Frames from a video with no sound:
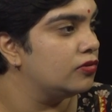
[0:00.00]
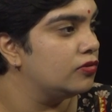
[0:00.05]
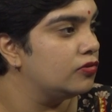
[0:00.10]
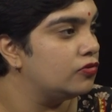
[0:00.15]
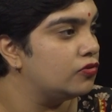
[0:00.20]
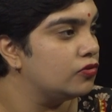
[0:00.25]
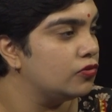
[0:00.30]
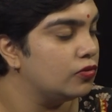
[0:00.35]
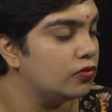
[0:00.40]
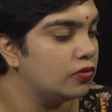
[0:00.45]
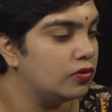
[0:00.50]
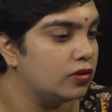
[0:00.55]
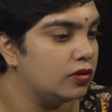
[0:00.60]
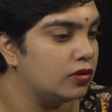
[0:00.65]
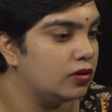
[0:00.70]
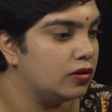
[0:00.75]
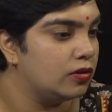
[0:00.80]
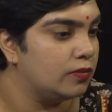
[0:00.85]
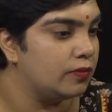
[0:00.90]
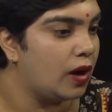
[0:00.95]
So,
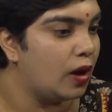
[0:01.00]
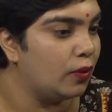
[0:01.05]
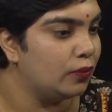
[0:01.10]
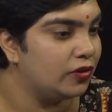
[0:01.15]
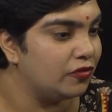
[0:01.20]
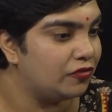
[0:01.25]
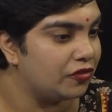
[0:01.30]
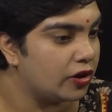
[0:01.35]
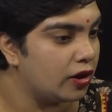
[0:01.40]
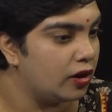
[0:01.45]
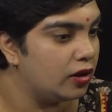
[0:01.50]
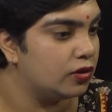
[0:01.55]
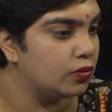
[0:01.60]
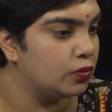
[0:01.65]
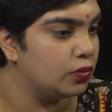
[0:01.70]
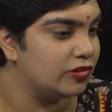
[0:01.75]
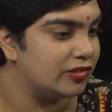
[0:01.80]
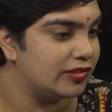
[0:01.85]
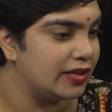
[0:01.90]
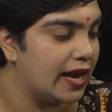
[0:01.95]
um, how difficult
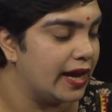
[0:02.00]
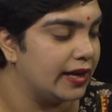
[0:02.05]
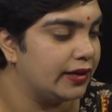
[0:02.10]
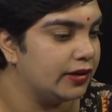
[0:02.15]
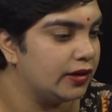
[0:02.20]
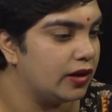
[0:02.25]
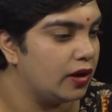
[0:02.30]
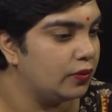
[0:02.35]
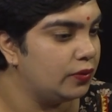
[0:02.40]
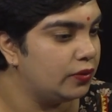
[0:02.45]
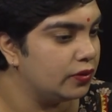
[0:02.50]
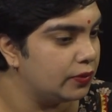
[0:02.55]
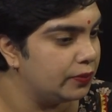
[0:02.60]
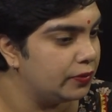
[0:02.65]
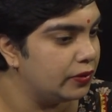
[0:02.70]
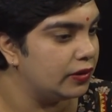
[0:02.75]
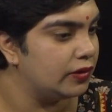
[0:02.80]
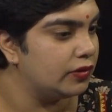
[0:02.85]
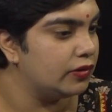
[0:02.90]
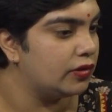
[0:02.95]
was that, and how
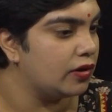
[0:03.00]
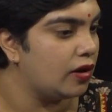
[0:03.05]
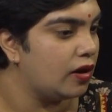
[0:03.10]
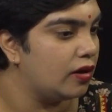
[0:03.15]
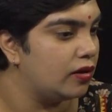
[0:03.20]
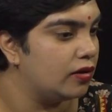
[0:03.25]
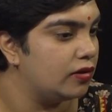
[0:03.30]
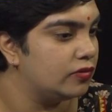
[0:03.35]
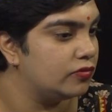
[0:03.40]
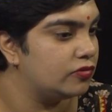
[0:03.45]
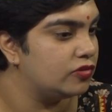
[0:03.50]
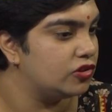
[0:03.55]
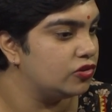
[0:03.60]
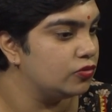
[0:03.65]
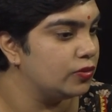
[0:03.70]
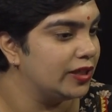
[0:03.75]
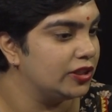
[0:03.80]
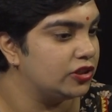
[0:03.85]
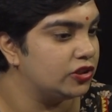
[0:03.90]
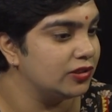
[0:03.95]
turbulent are
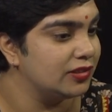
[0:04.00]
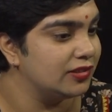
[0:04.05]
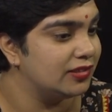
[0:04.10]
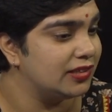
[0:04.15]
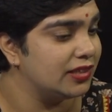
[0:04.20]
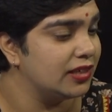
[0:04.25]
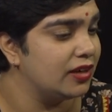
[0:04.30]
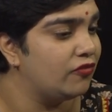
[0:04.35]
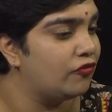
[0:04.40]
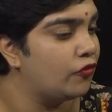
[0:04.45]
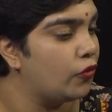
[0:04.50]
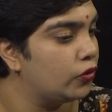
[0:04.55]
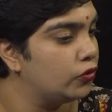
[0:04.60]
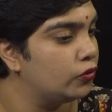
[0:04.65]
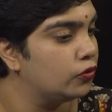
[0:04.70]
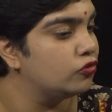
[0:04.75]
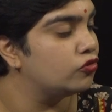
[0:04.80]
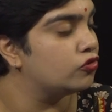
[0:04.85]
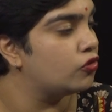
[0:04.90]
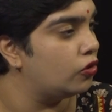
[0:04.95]
situations still for
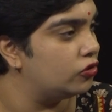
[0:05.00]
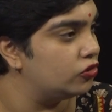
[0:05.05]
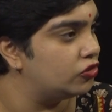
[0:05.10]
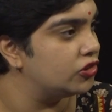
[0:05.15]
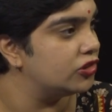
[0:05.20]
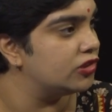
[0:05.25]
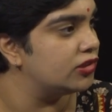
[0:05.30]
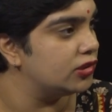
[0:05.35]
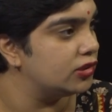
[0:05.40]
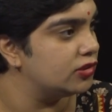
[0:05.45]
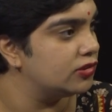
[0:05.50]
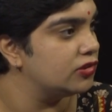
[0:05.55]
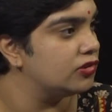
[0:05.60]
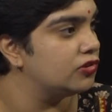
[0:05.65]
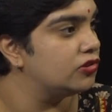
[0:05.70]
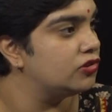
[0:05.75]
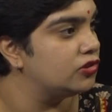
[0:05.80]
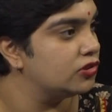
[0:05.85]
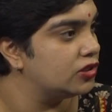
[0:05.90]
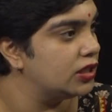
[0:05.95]
those conscious
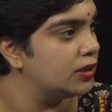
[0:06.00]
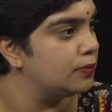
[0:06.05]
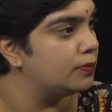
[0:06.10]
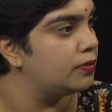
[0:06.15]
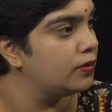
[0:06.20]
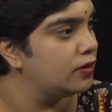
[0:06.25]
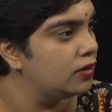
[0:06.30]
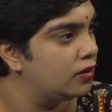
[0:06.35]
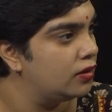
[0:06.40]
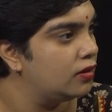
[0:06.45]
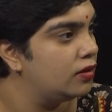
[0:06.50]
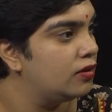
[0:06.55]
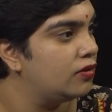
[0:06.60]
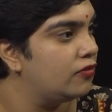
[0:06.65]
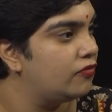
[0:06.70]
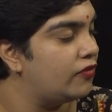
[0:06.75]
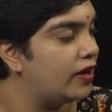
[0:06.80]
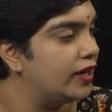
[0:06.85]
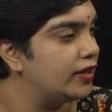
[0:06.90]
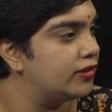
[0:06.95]
citizens to keep
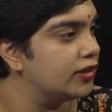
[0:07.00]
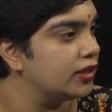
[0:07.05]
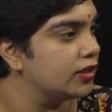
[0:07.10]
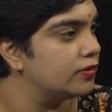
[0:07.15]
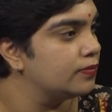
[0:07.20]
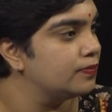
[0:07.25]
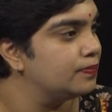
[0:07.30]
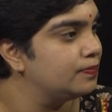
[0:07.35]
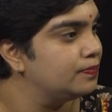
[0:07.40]
fighting?